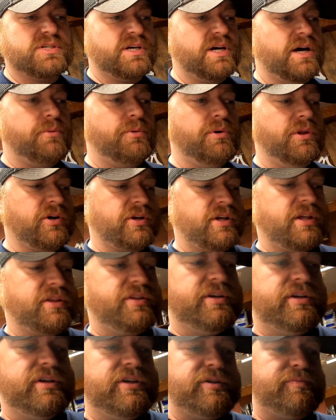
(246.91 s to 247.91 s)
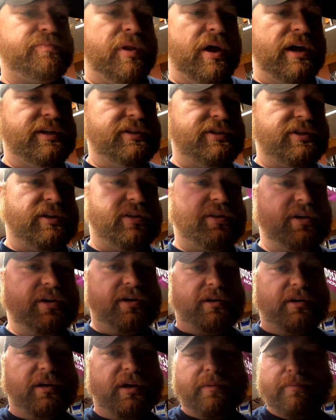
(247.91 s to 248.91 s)
We looked at the splines on
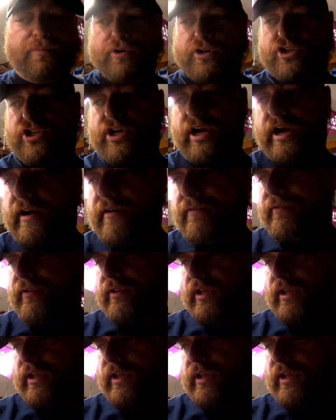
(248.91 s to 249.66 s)
the input shaft,